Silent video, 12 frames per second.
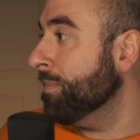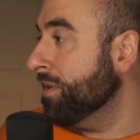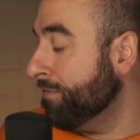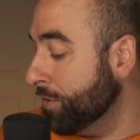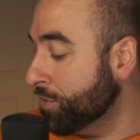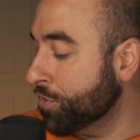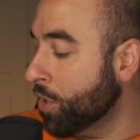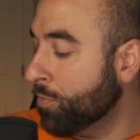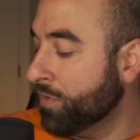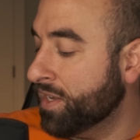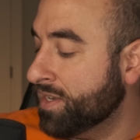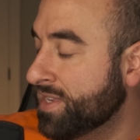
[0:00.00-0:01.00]
If you show up
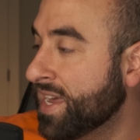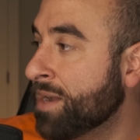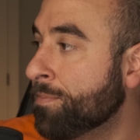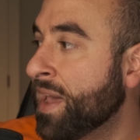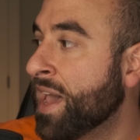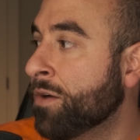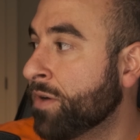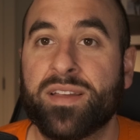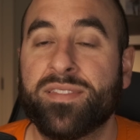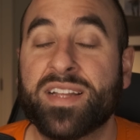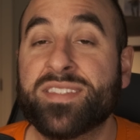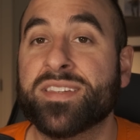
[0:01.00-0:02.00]
with a dead battery,
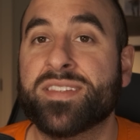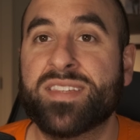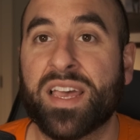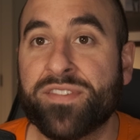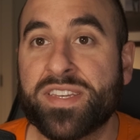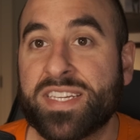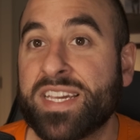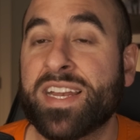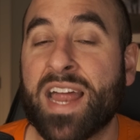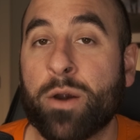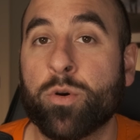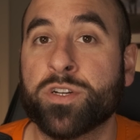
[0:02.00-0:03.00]
that's a 17-hour